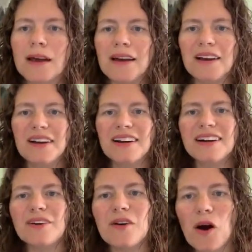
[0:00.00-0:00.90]

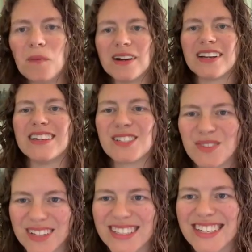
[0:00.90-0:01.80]
Oh my goodness,
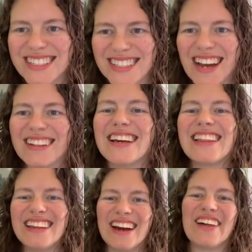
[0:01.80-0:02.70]
one of these things is not
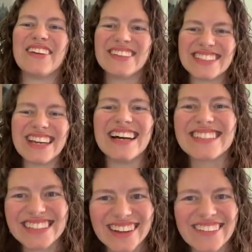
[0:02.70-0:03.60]
like the others.
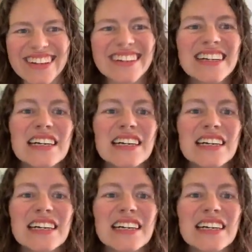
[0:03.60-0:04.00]
Yes, love it.